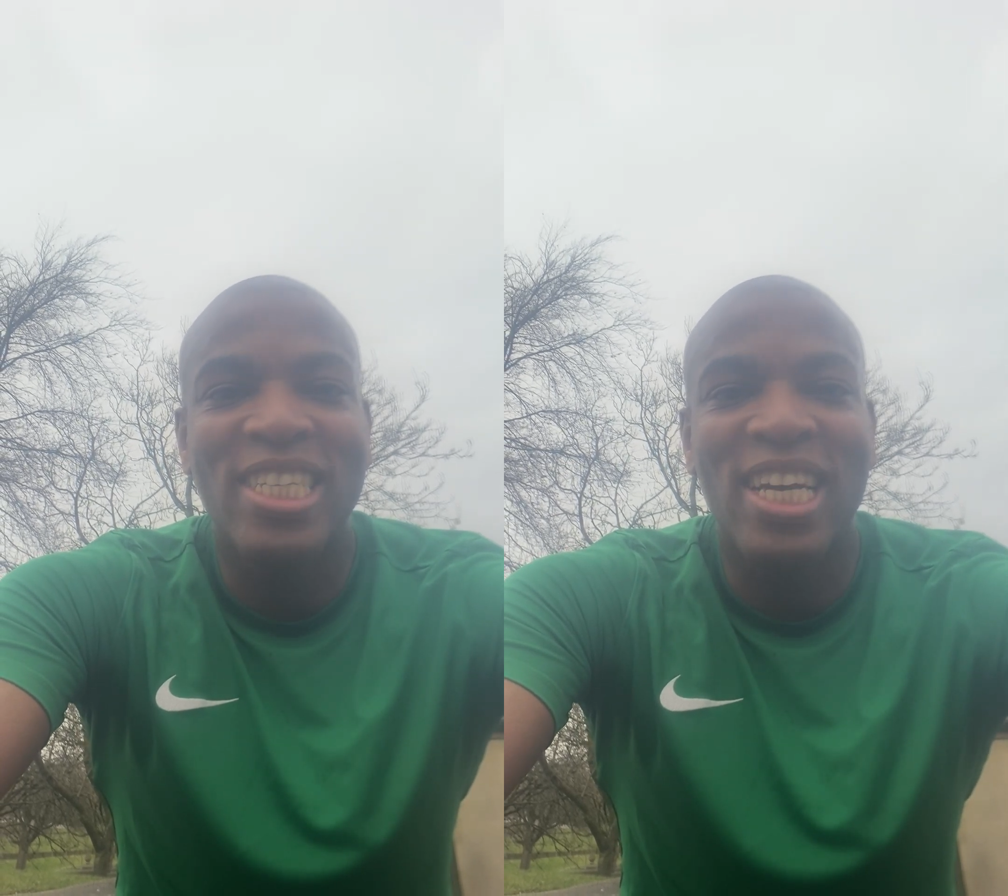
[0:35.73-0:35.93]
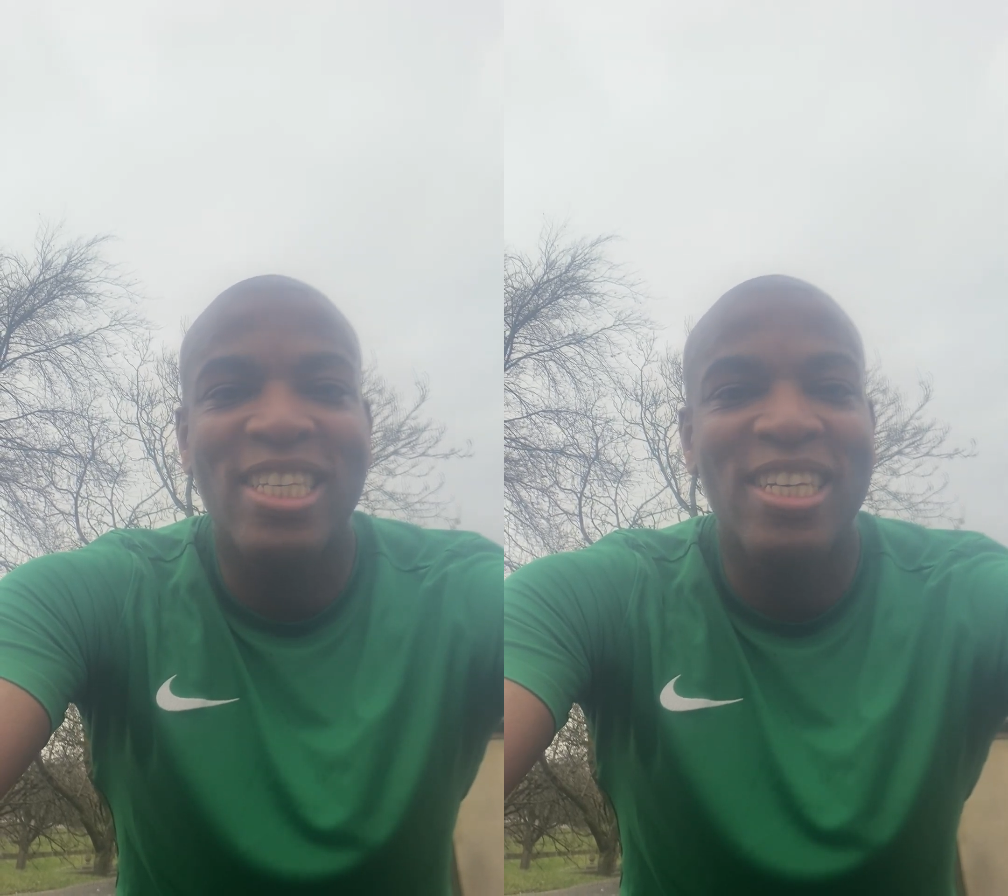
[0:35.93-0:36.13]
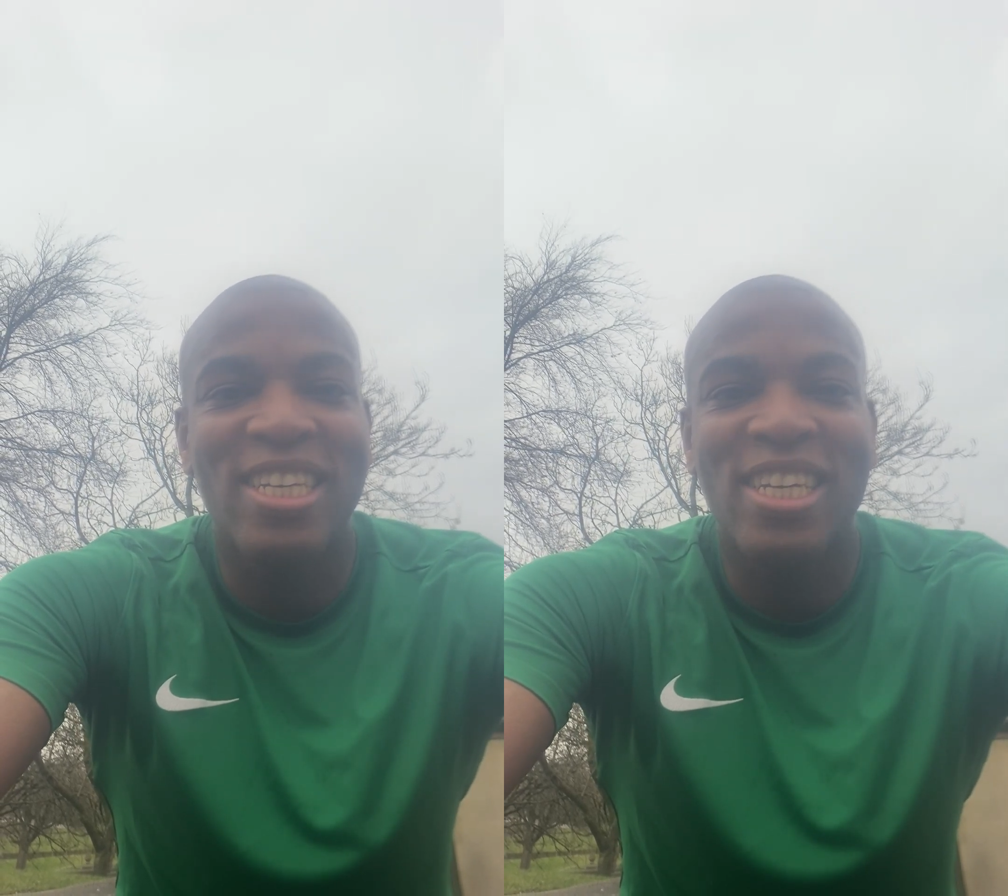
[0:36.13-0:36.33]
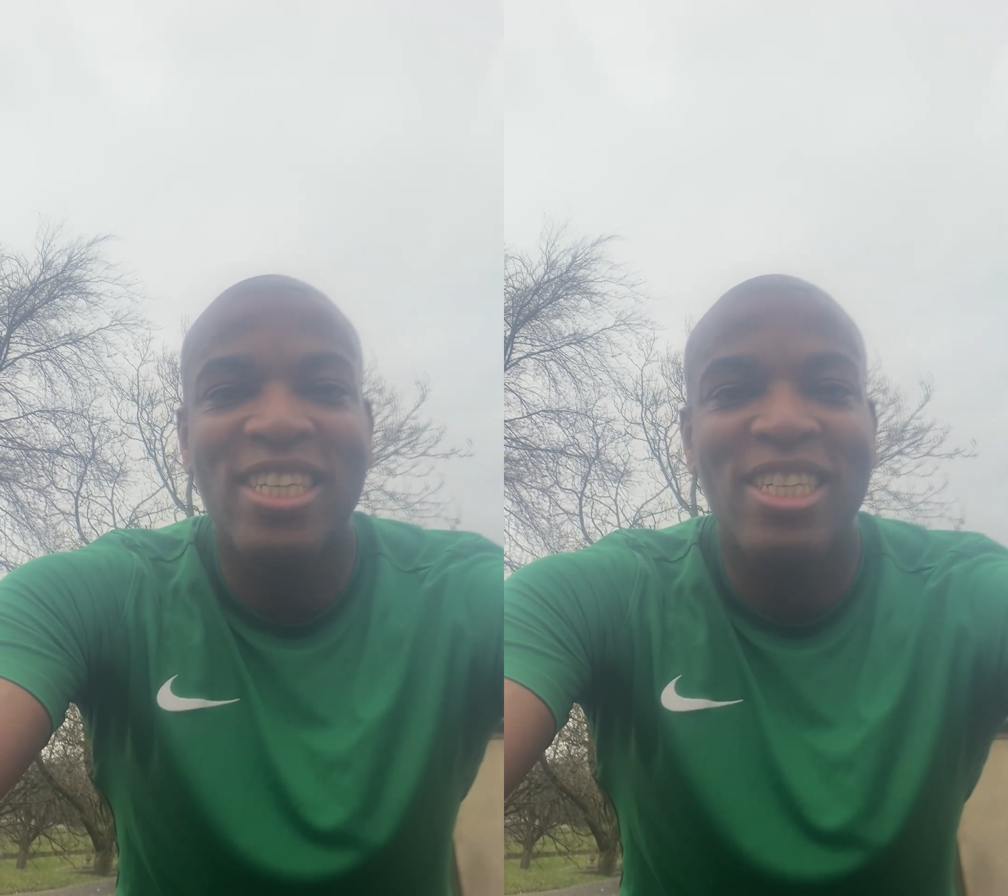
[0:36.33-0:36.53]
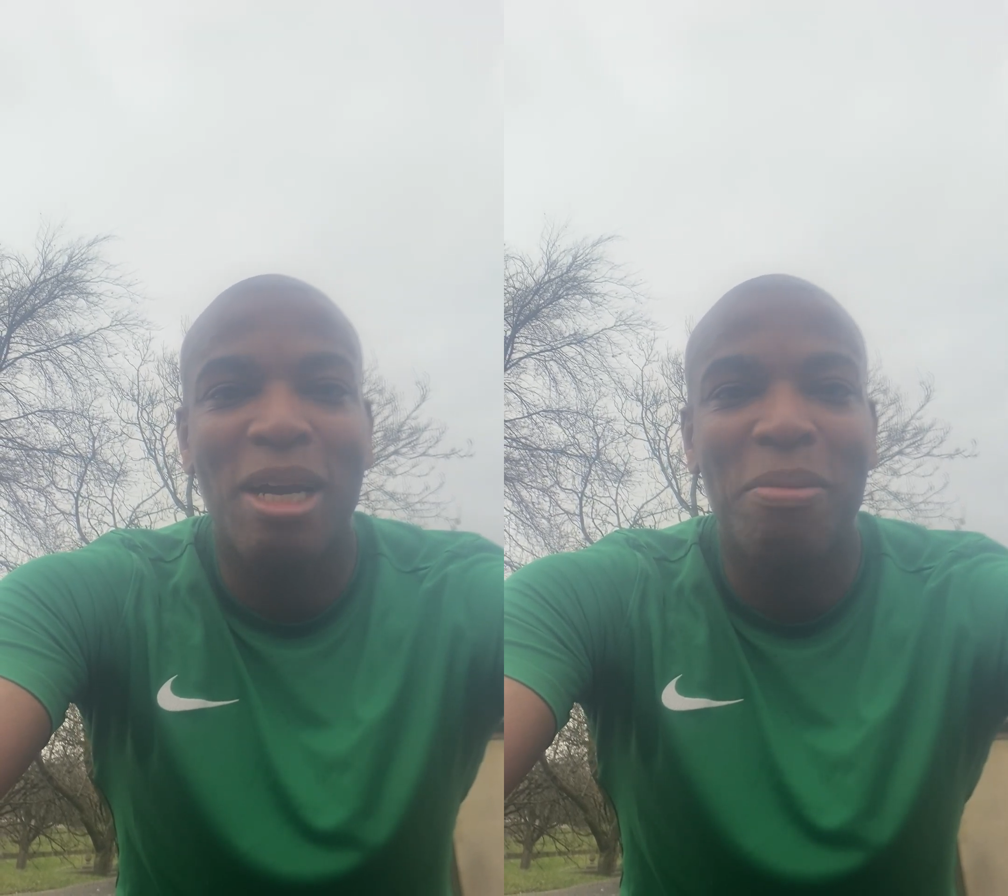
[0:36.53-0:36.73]
had to
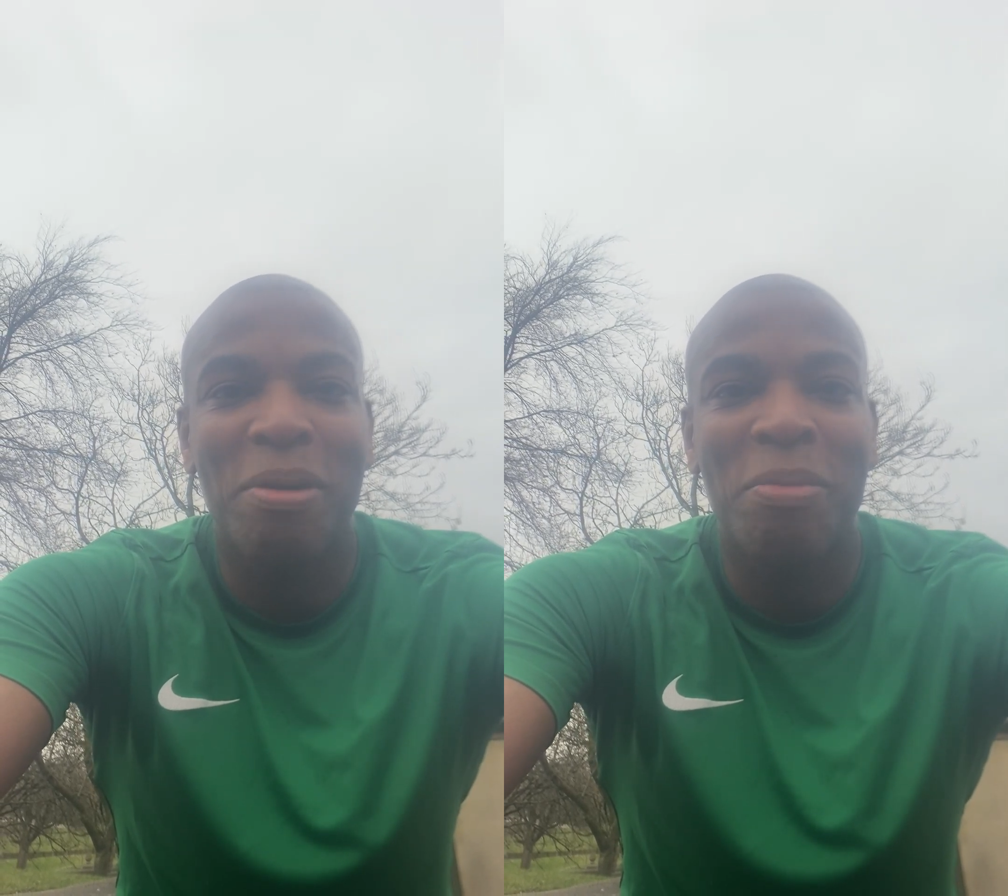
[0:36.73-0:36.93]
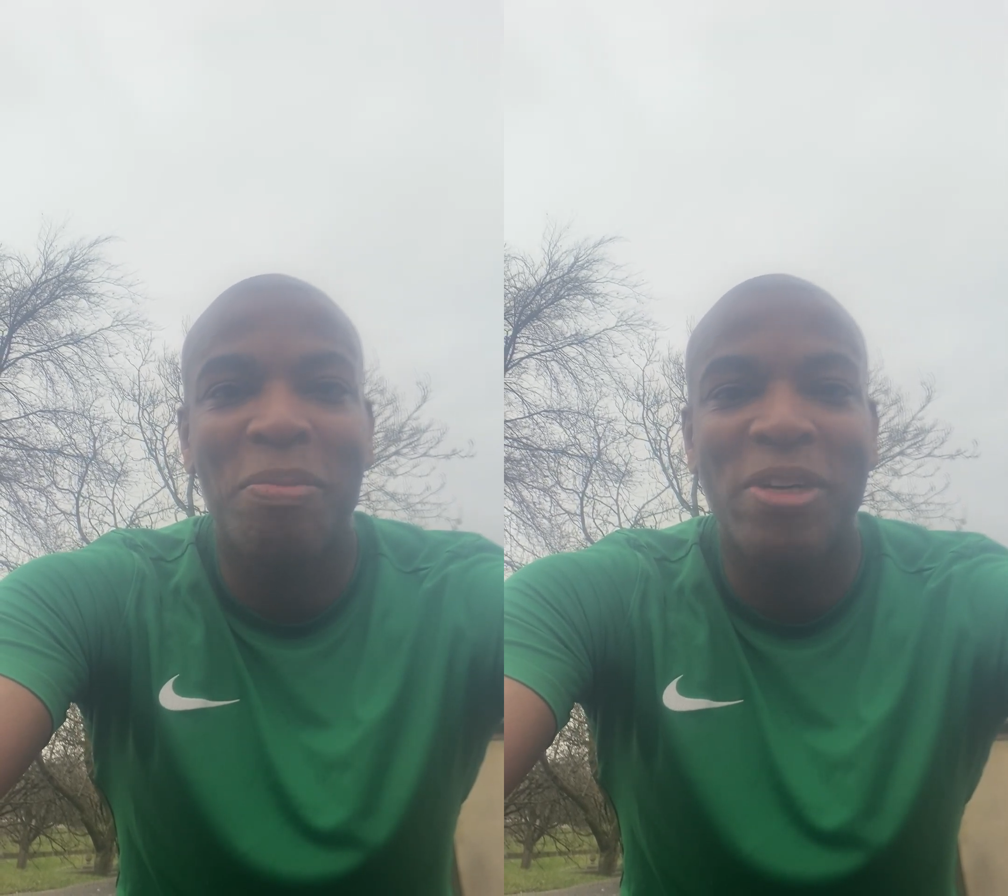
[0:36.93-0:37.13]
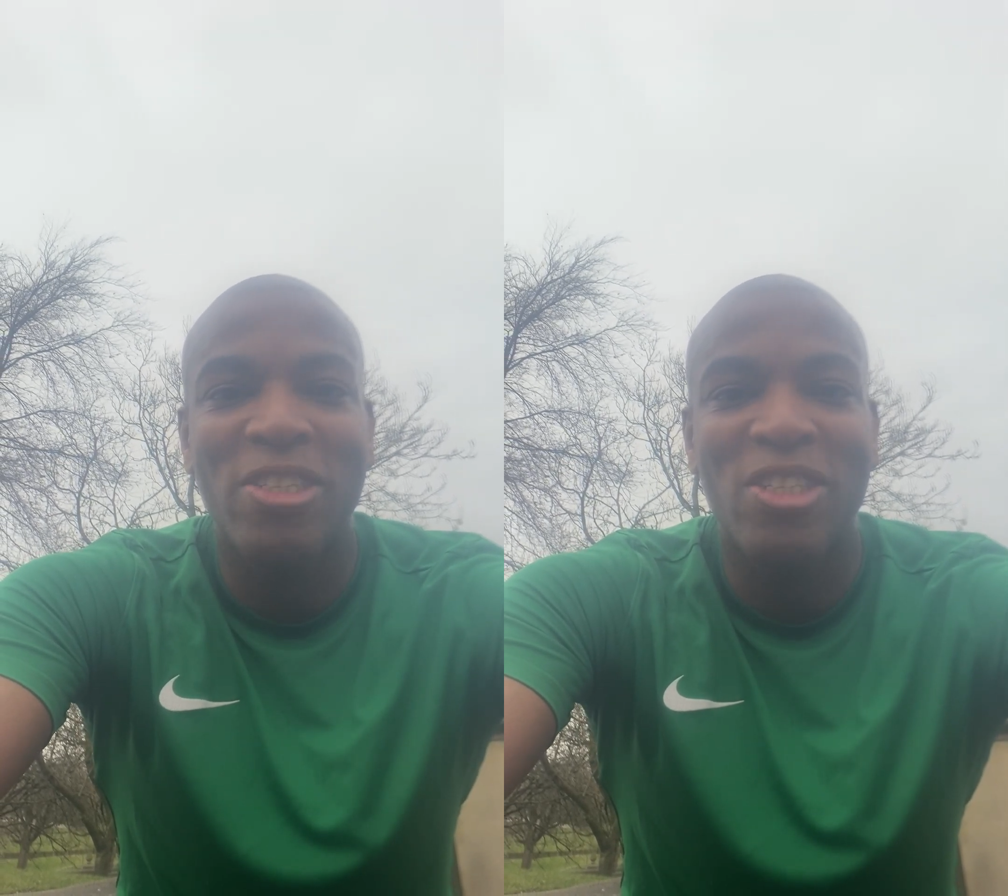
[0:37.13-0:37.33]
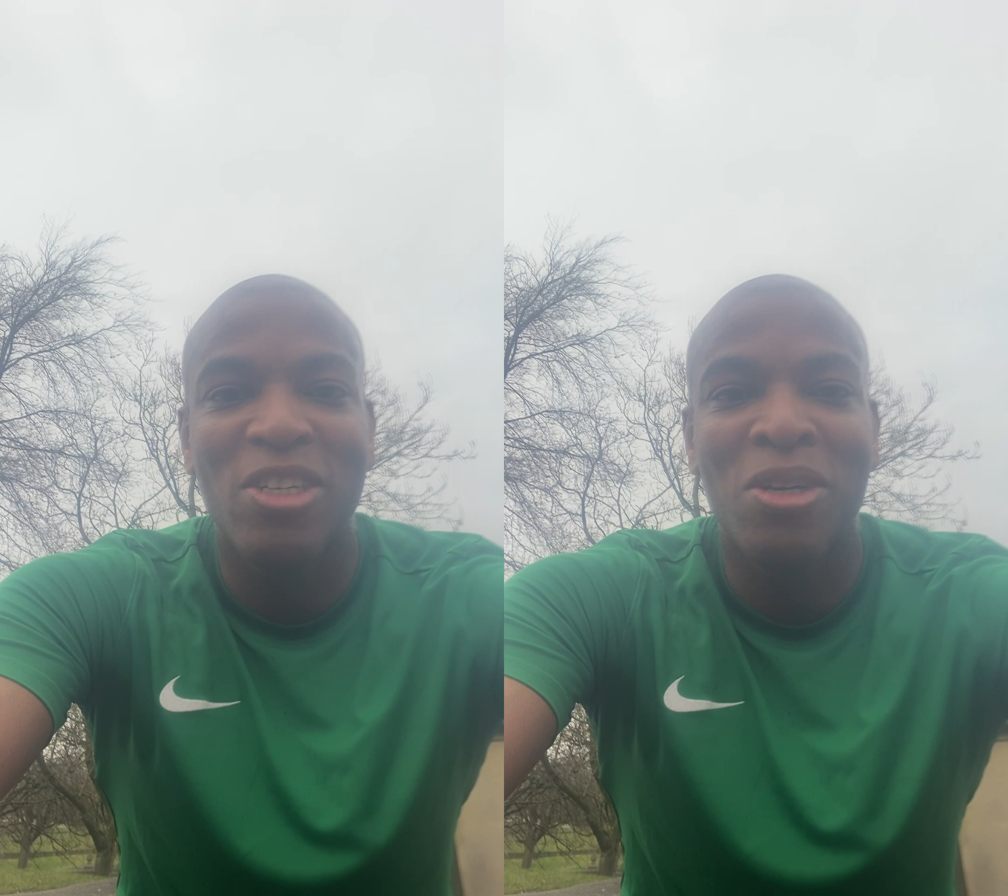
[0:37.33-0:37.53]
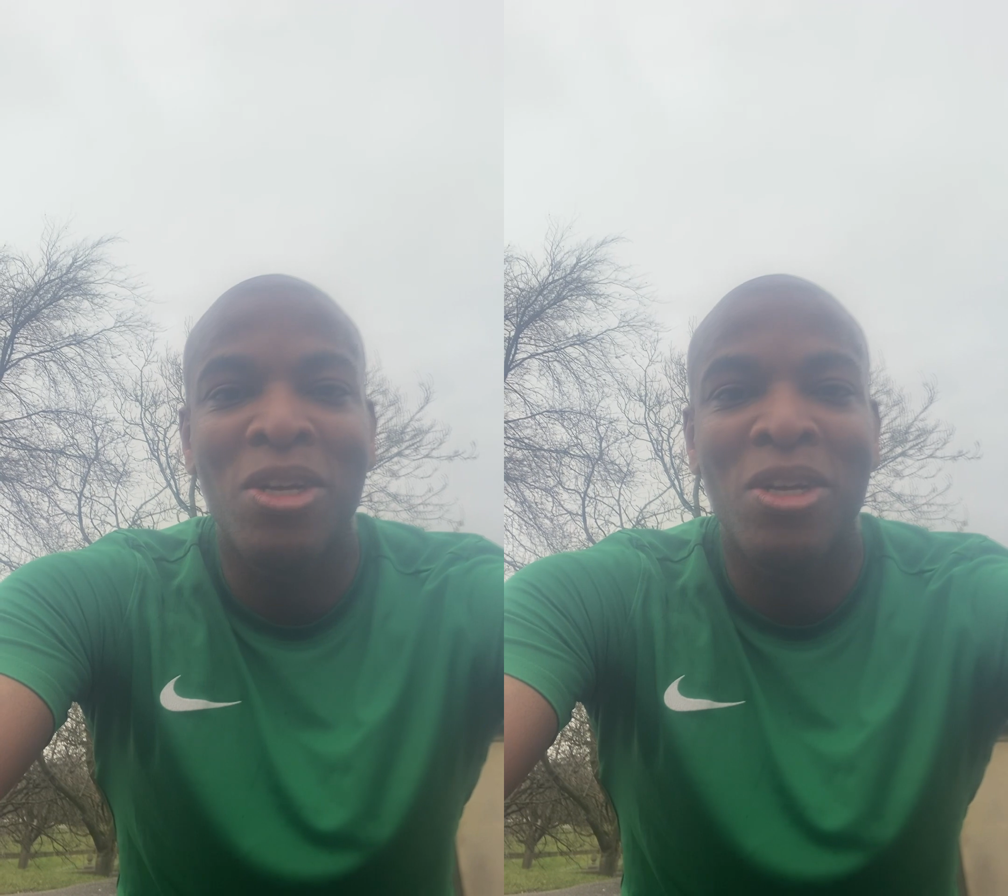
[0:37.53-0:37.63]
scrap that proposal.